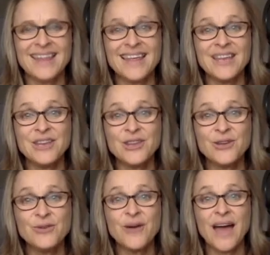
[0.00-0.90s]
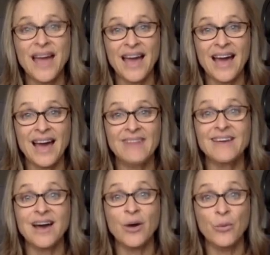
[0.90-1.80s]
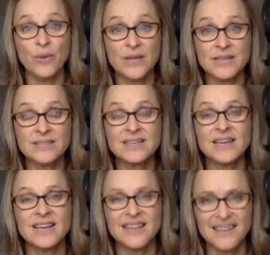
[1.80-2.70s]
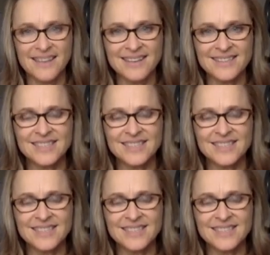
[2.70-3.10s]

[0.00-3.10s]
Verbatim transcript: then you have a wind heat,